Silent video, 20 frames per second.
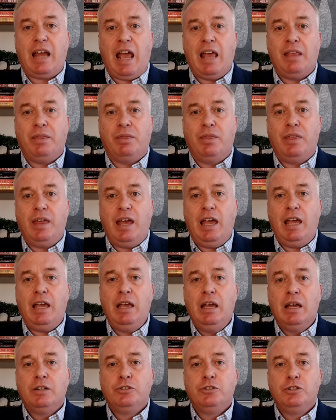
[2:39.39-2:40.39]
and they
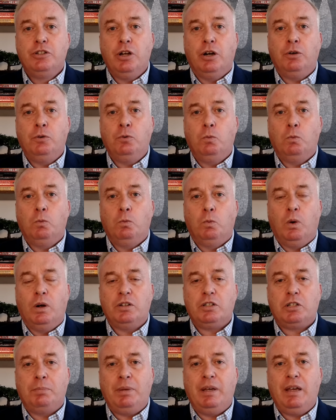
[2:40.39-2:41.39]
don't
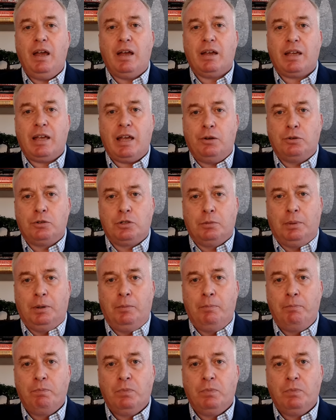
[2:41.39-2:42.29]
want to be accountable.